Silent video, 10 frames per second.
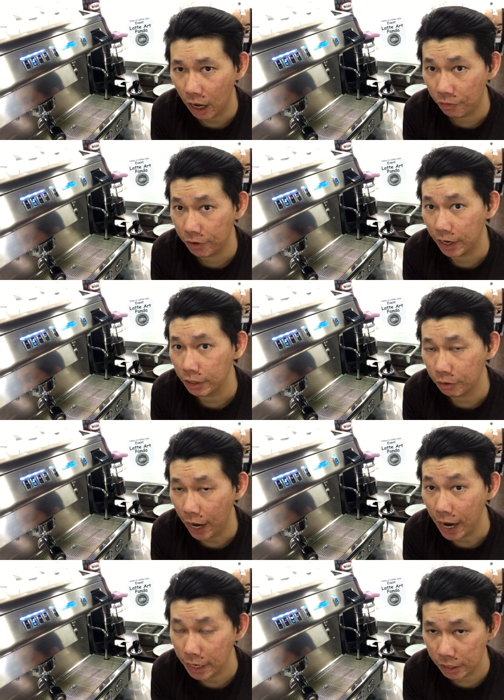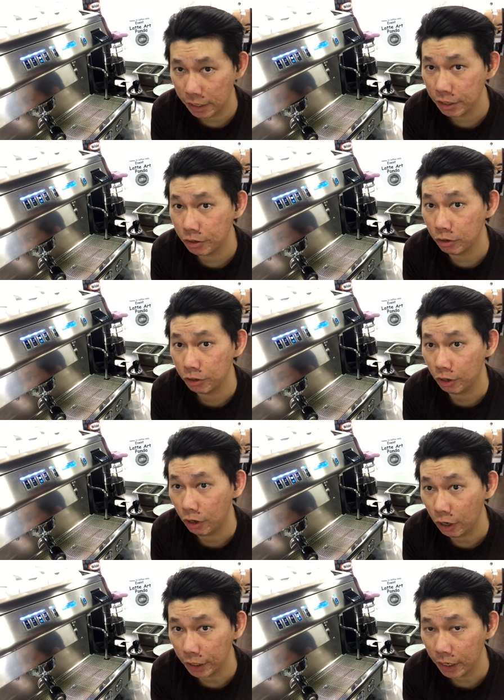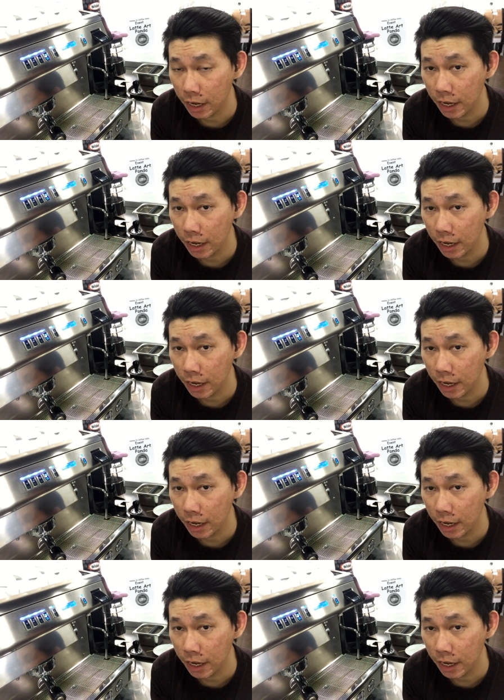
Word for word: affogato, and the list goes on.